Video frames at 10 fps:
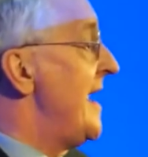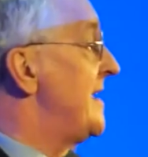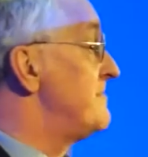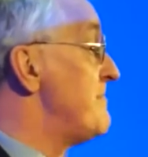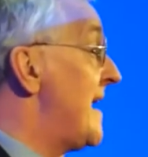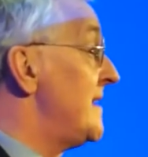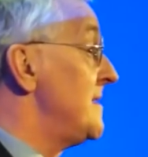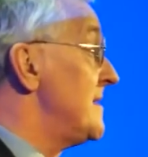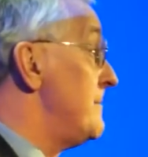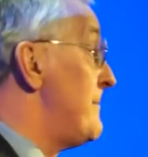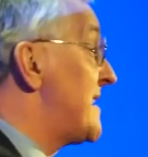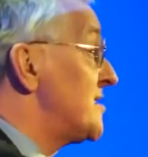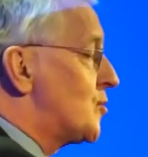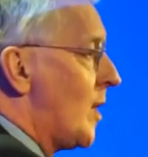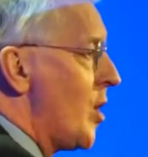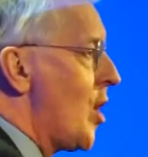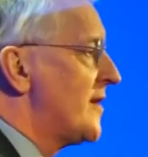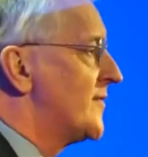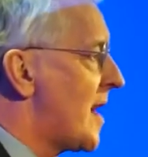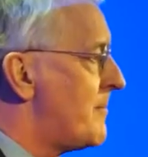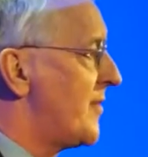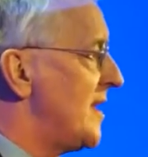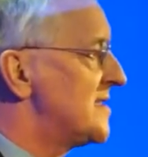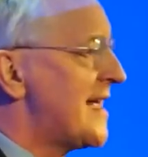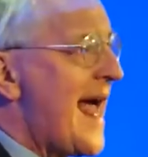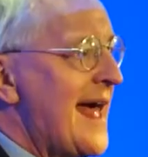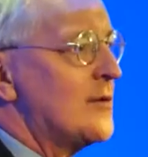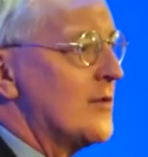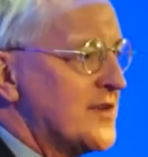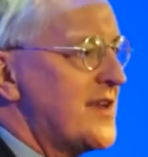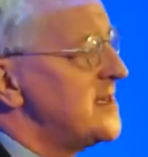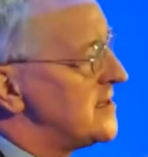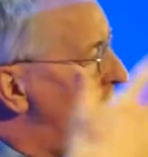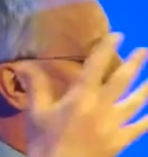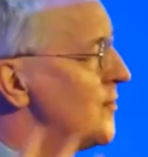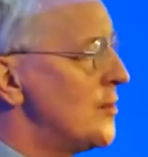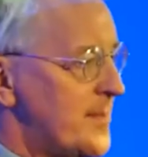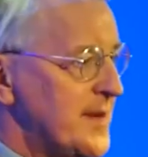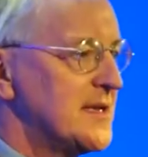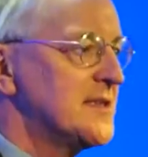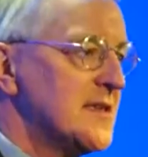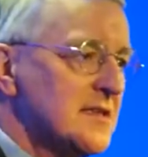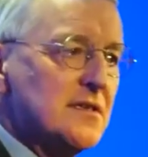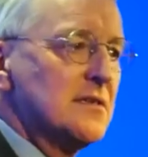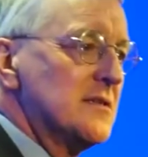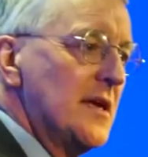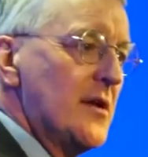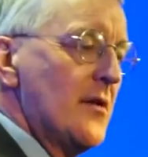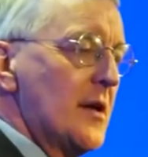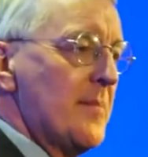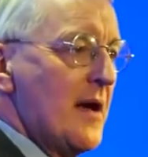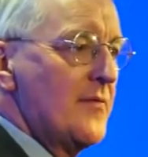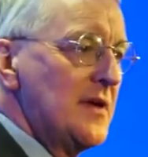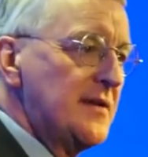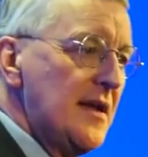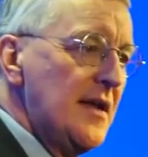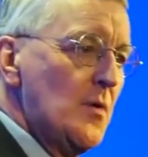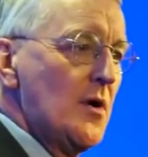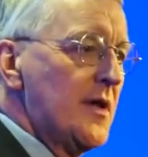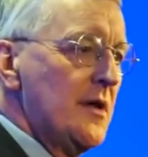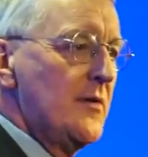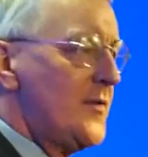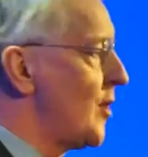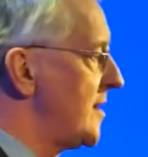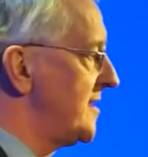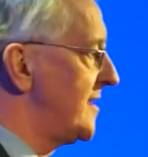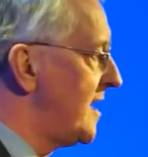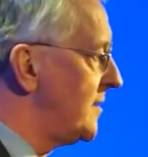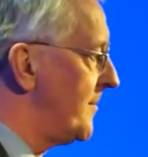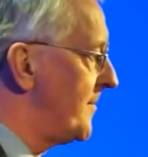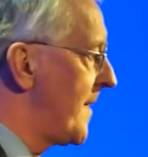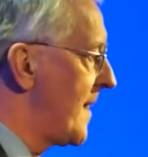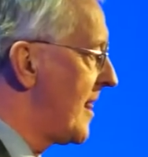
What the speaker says: It matters to a lot of companies that handle the data of European citizens in going about their daily work here in the United Kingdom.